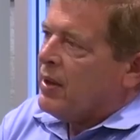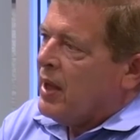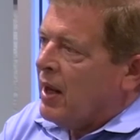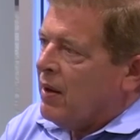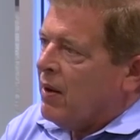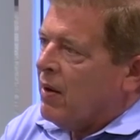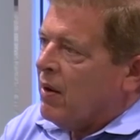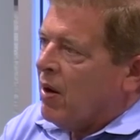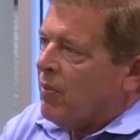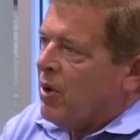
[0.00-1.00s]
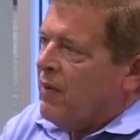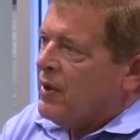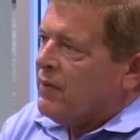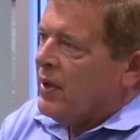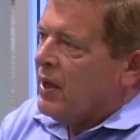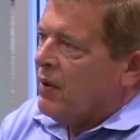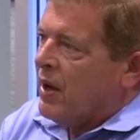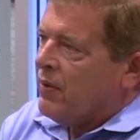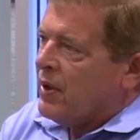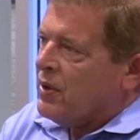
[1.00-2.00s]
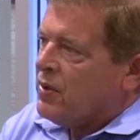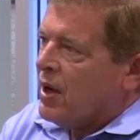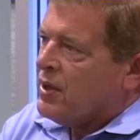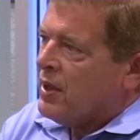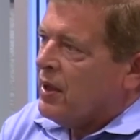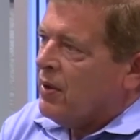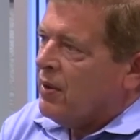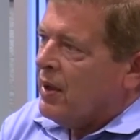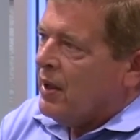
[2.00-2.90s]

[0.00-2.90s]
that in our previous video, how the construction loan,